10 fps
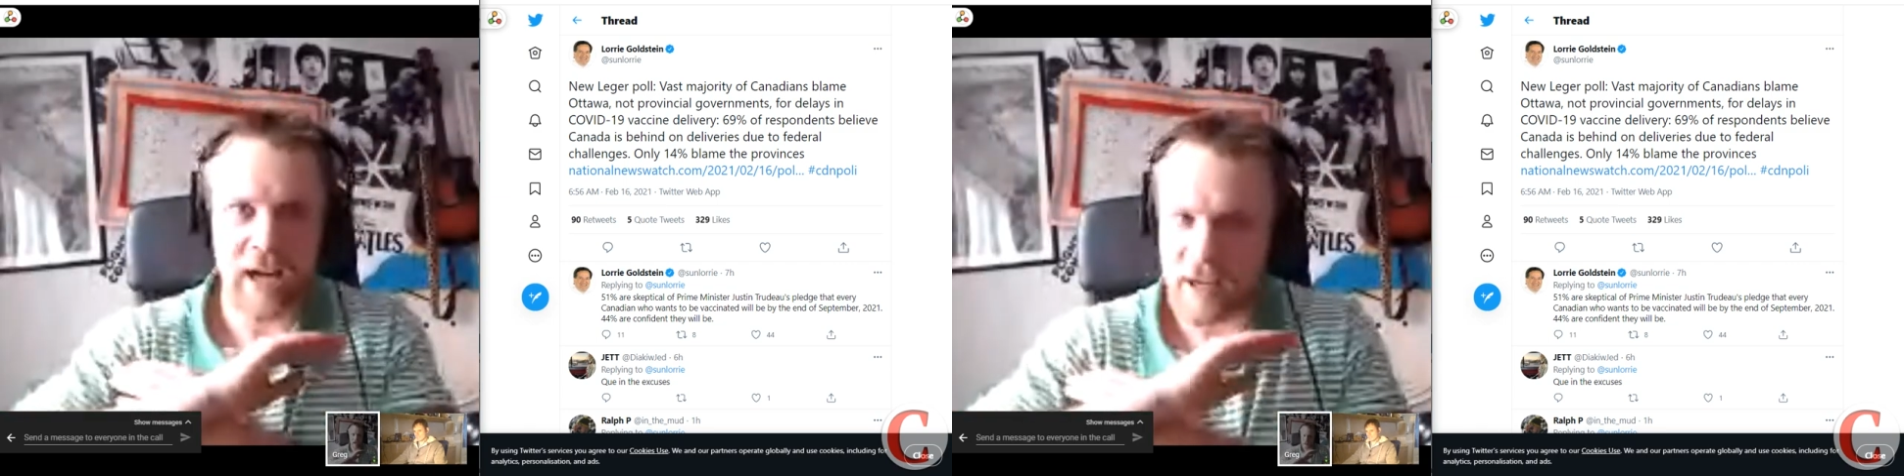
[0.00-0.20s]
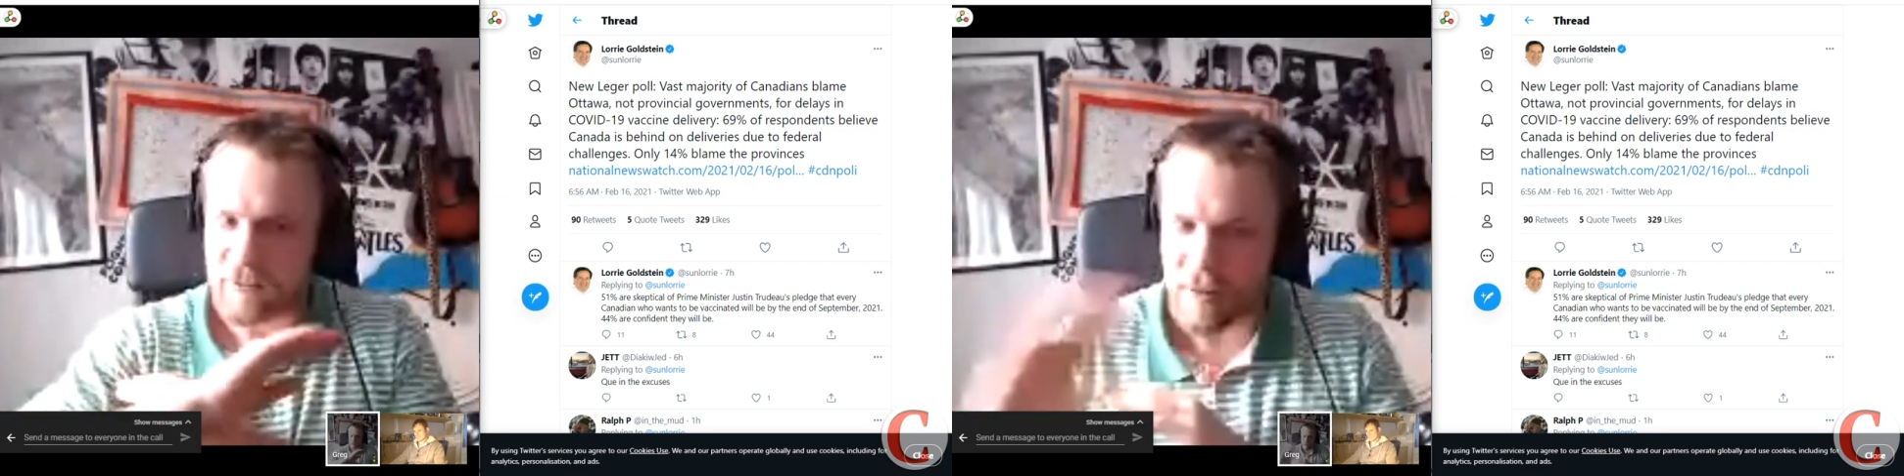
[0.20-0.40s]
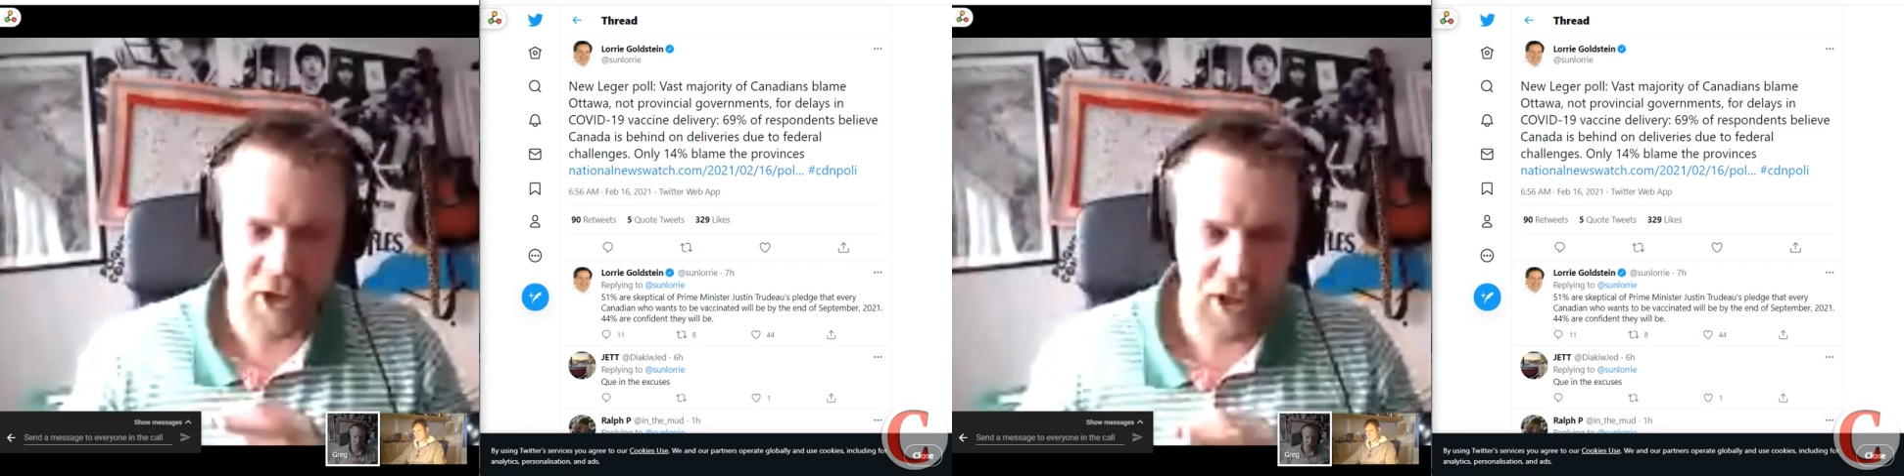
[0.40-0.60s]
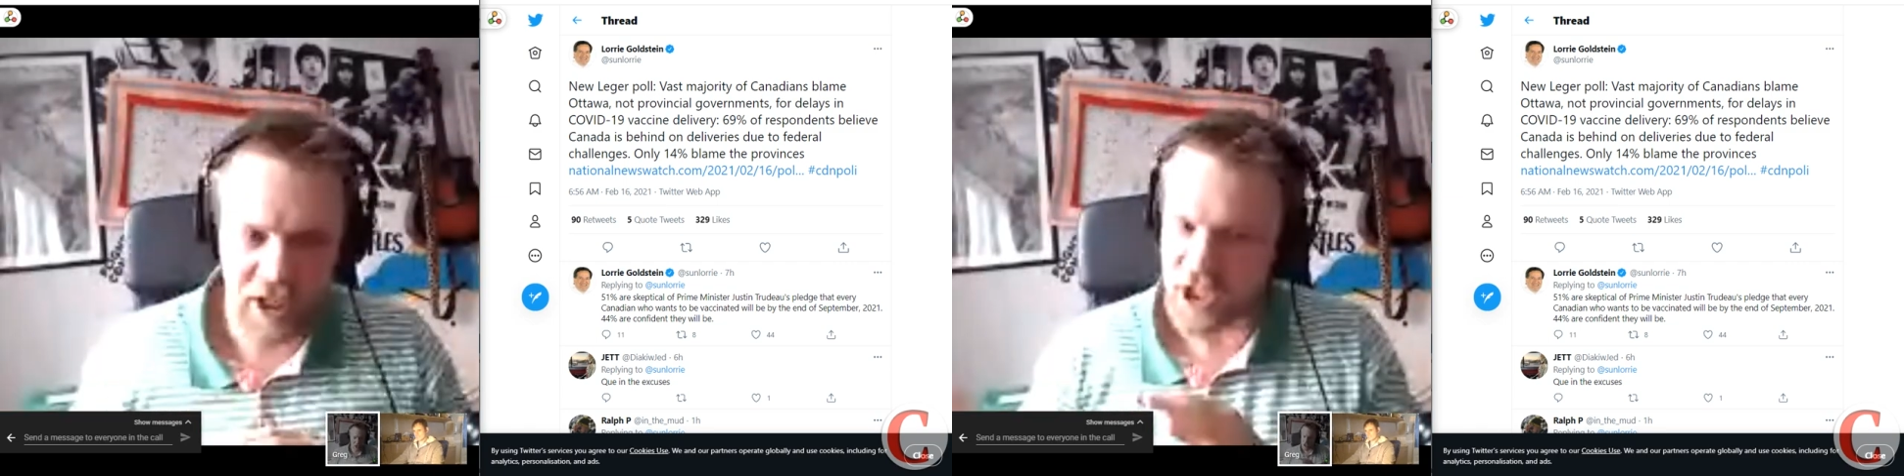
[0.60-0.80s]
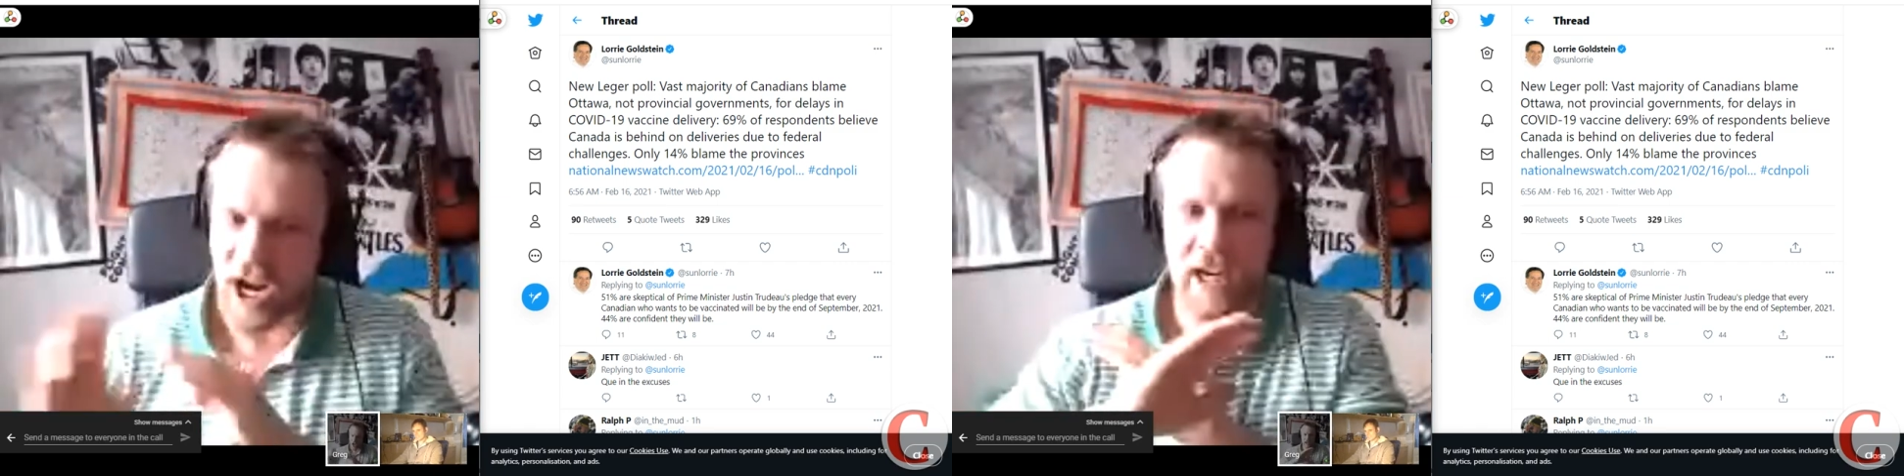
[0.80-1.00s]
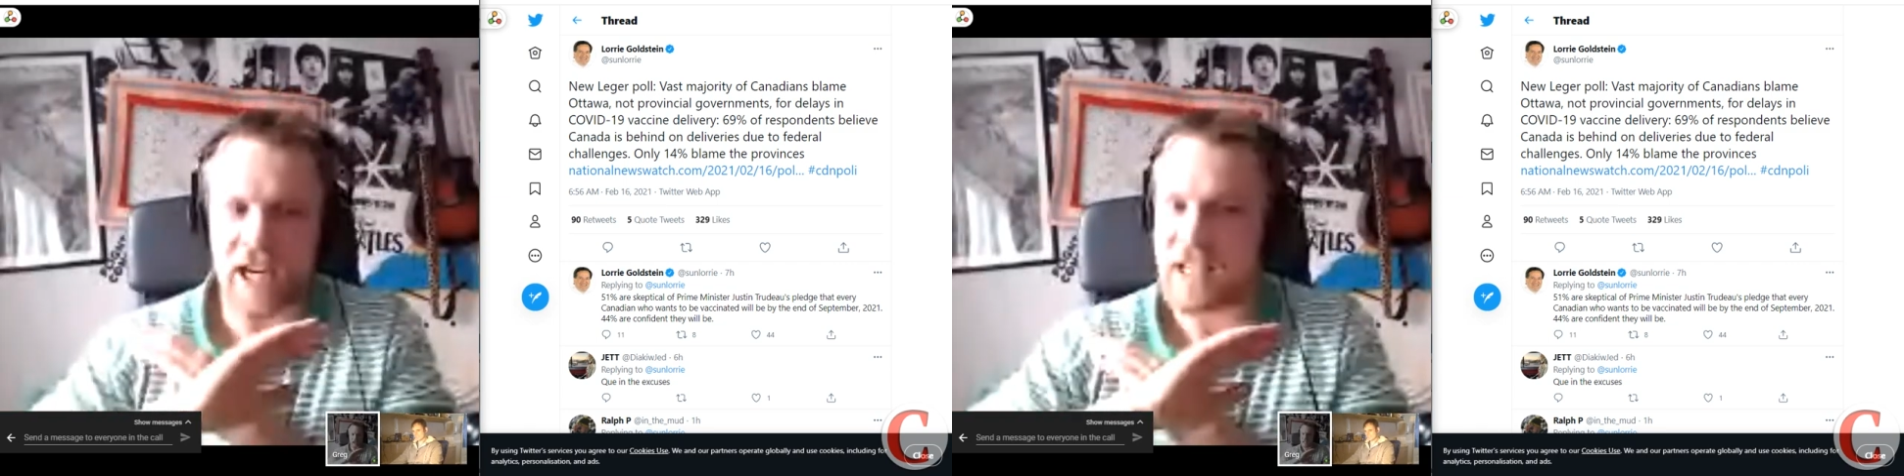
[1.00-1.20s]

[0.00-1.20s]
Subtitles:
and mentioning China in